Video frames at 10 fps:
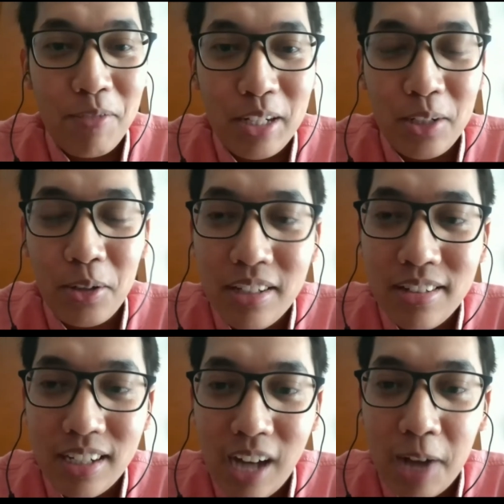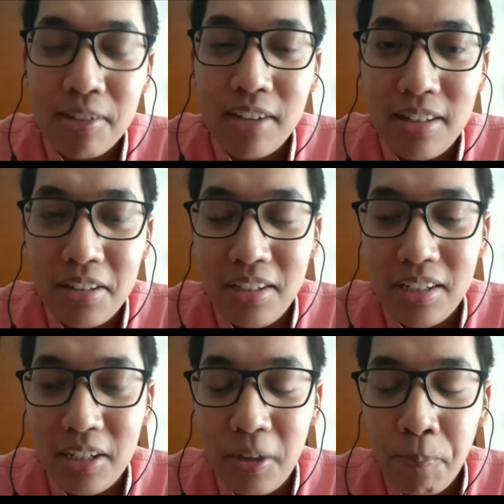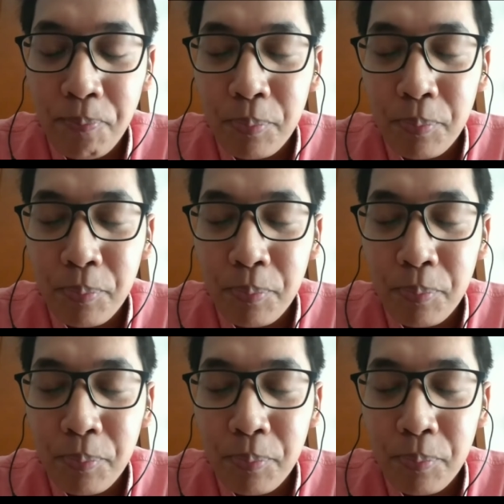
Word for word: even though it's uh, outside the uh,